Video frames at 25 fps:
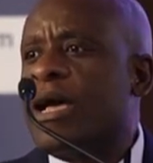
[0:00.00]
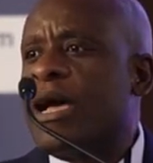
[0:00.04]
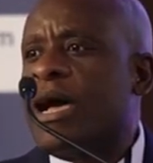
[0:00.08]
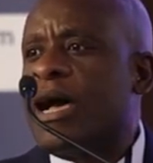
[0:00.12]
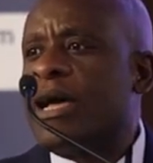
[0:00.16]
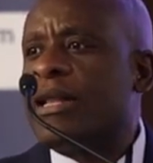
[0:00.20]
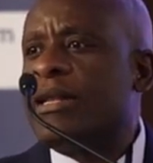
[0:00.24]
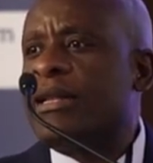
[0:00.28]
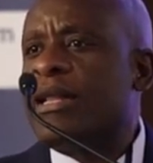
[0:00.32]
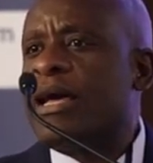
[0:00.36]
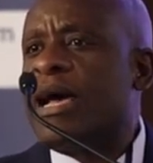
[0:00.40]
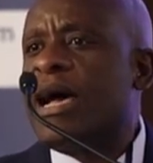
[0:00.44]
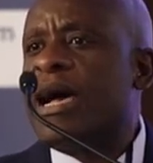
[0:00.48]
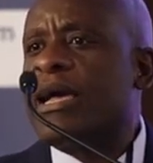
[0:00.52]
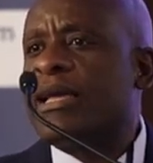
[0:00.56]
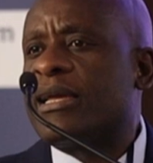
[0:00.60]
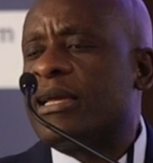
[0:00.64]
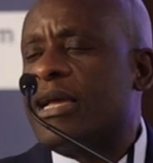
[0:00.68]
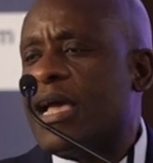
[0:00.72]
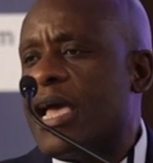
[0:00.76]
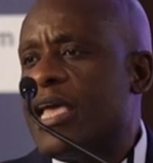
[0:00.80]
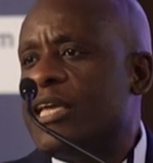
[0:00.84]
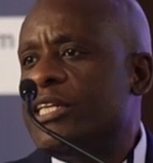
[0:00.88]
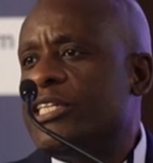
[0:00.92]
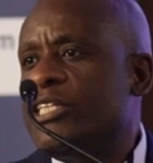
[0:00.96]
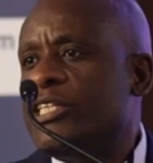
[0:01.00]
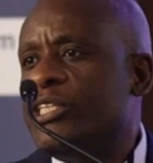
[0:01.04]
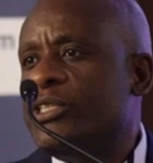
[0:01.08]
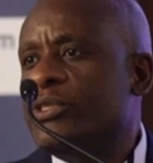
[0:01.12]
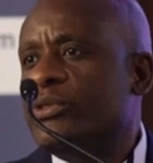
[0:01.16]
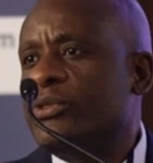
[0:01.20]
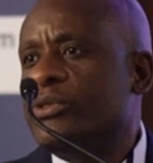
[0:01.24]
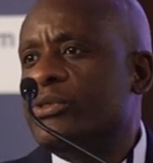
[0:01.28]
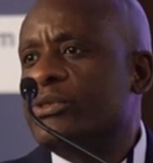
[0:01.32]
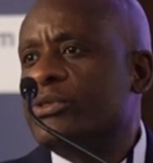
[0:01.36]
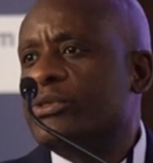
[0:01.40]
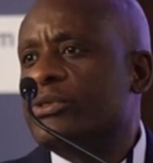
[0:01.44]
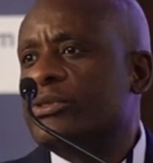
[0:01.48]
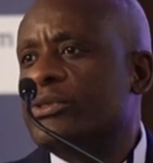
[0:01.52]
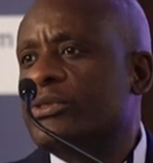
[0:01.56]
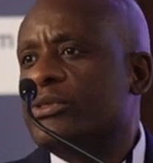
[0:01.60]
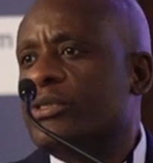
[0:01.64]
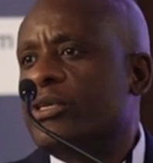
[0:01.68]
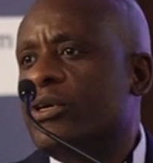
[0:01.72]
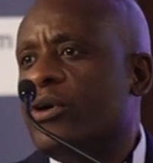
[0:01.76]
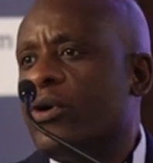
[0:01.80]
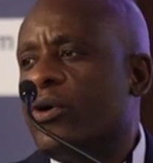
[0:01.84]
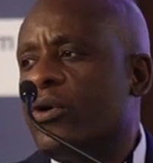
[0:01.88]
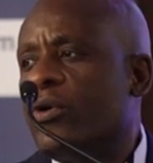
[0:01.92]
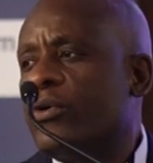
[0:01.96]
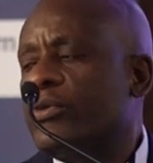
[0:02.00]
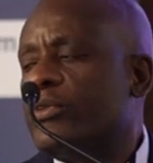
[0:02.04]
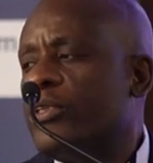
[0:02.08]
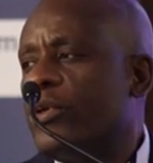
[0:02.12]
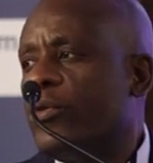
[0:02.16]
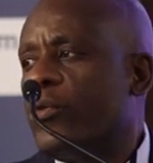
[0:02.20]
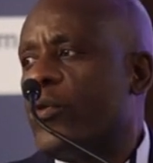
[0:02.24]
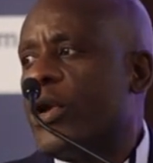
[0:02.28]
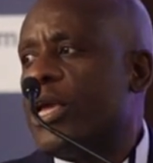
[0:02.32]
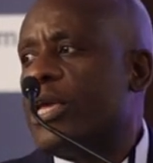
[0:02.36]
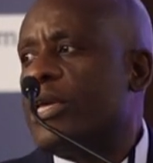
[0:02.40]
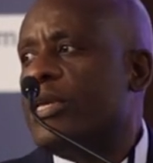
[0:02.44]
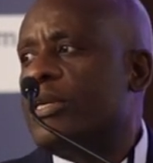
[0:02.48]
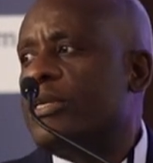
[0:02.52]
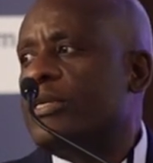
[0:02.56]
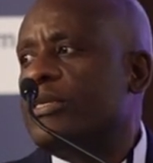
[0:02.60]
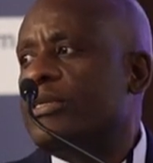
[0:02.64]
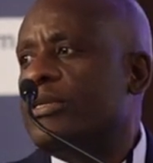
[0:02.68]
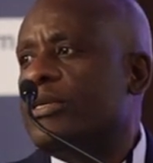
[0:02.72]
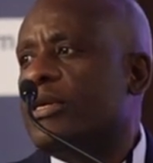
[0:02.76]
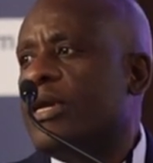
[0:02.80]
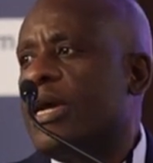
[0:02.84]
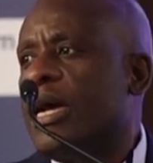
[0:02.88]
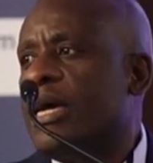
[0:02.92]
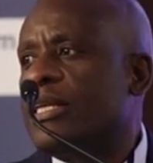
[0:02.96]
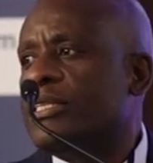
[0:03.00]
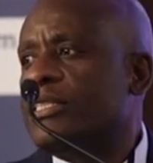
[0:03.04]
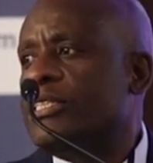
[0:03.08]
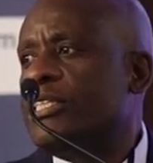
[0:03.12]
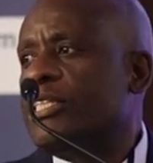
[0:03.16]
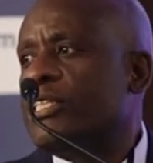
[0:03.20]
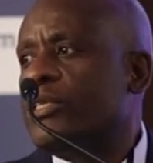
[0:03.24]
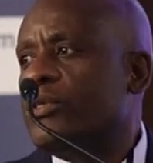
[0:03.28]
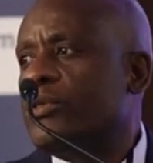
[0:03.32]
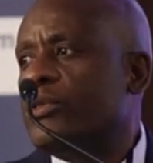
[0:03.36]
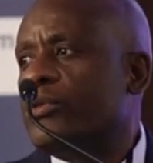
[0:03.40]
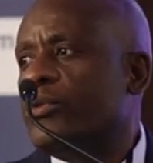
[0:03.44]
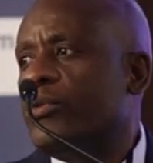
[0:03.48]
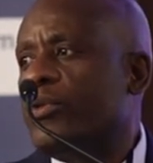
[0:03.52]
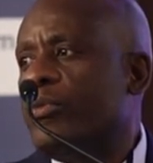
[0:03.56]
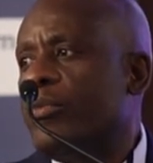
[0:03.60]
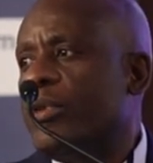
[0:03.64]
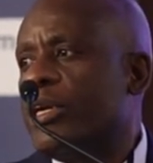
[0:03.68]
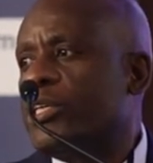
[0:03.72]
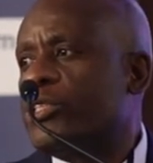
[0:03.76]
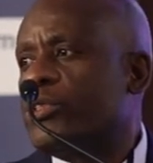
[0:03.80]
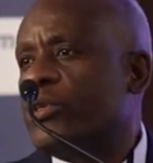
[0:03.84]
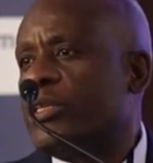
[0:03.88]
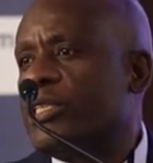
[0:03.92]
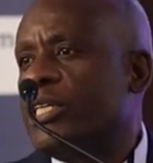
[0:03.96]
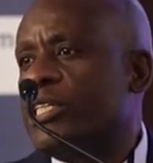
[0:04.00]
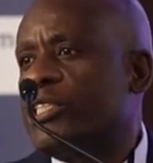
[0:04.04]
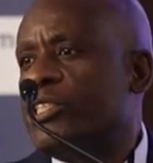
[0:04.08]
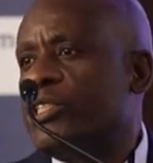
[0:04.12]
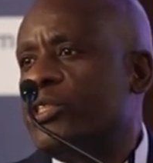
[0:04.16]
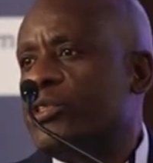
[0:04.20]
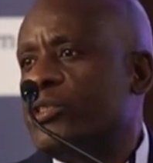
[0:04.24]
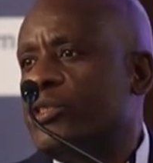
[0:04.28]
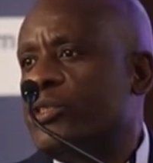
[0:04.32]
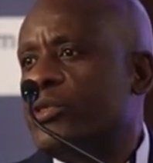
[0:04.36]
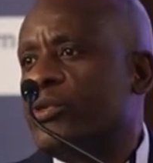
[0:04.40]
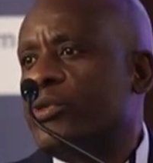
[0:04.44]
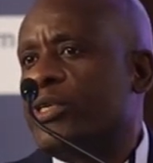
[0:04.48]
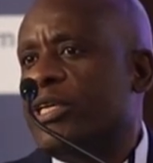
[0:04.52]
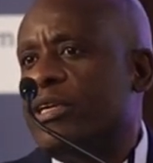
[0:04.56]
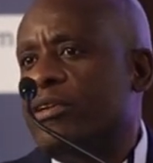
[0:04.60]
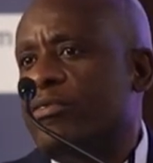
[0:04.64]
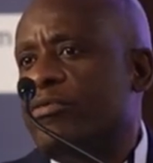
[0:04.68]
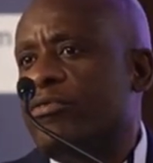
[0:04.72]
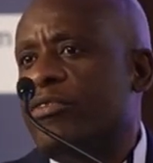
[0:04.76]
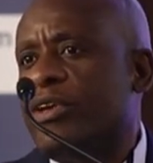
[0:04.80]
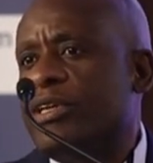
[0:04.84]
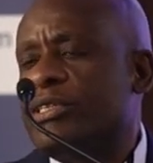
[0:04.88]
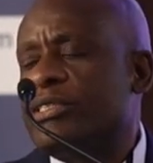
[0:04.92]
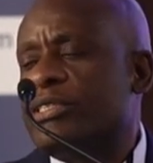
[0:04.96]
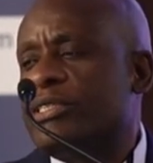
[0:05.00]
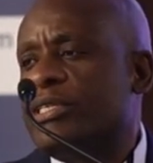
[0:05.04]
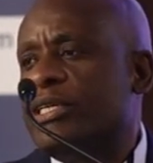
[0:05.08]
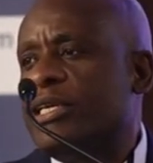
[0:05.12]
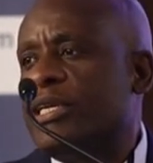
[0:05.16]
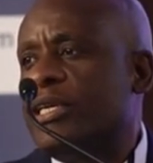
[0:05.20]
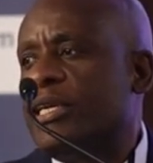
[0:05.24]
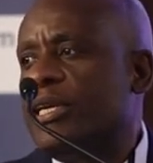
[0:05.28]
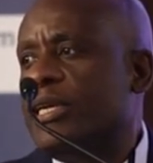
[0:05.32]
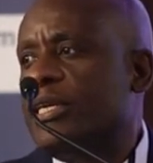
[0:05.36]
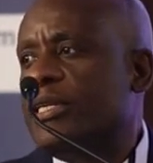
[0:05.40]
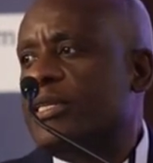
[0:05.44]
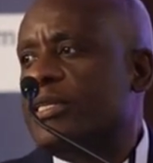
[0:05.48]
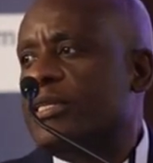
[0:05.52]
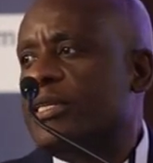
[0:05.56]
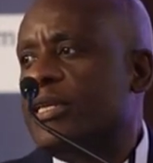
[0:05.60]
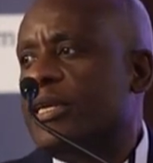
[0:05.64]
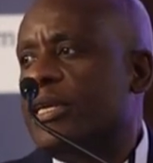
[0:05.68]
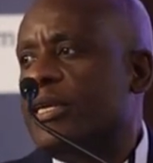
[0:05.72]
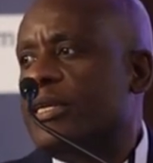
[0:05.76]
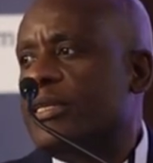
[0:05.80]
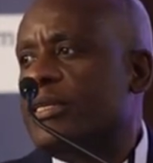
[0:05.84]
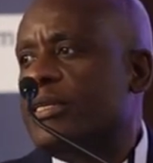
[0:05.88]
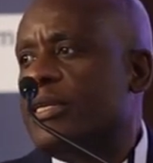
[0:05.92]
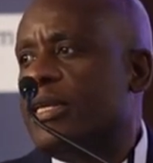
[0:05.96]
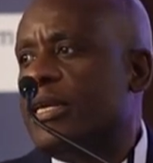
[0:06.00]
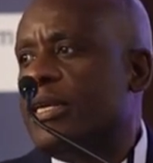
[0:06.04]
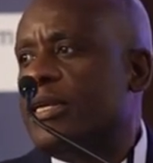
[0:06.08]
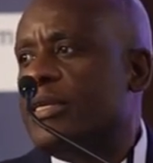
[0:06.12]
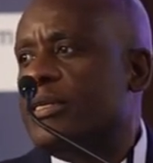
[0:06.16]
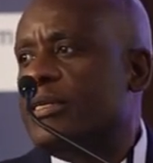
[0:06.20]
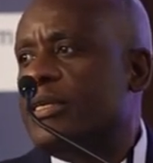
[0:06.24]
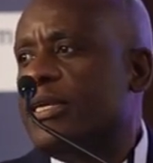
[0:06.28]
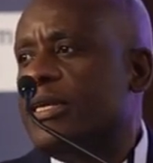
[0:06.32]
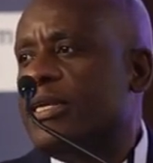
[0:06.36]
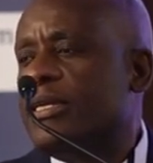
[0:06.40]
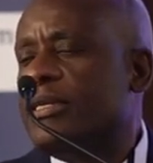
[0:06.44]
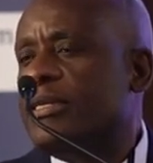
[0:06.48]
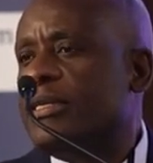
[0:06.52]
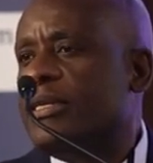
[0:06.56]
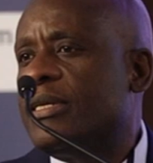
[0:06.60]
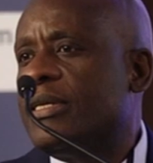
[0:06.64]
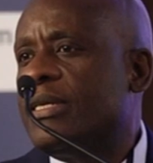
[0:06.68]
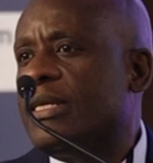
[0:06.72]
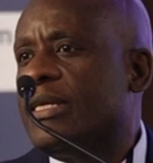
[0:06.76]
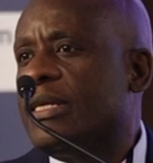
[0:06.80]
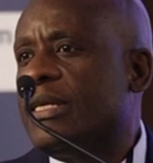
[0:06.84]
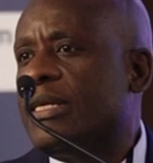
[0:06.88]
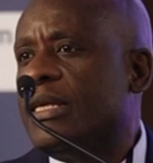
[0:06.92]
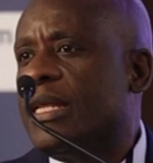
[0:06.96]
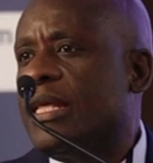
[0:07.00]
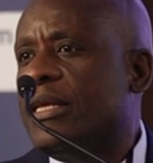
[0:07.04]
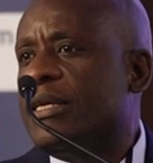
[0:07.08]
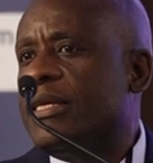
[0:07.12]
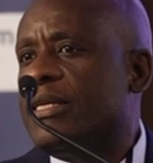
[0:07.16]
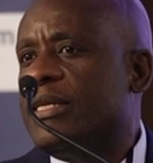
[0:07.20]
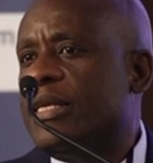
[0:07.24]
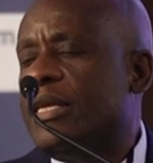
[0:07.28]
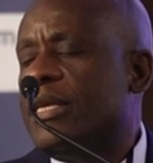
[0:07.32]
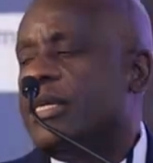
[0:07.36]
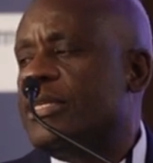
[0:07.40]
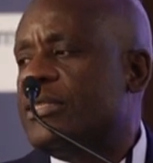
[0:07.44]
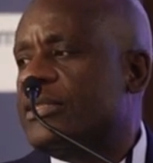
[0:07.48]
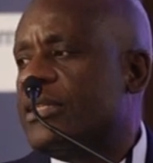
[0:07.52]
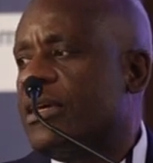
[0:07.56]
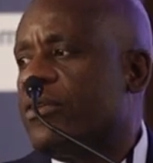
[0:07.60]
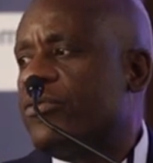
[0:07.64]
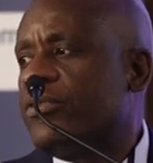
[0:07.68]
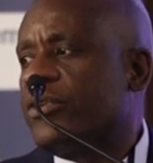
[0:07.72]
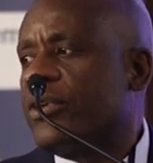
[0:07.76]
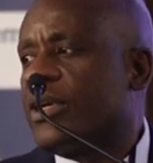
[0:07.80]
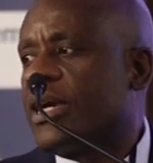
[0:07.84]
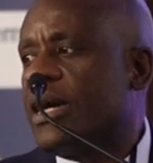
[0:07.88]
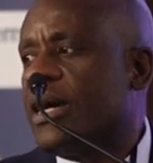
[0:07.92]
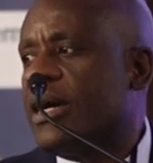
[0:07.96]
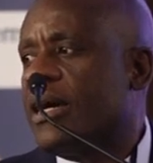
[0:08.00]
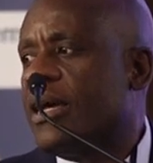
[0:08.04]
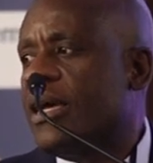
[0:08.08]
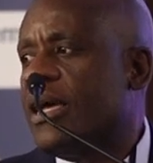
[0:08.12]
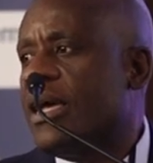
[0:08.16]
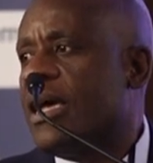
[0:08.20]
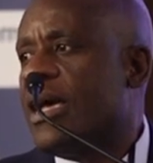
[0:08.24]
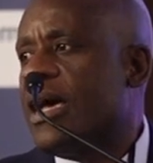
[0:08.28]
and I guide you all the way until we make sure that you do invest in East Africa.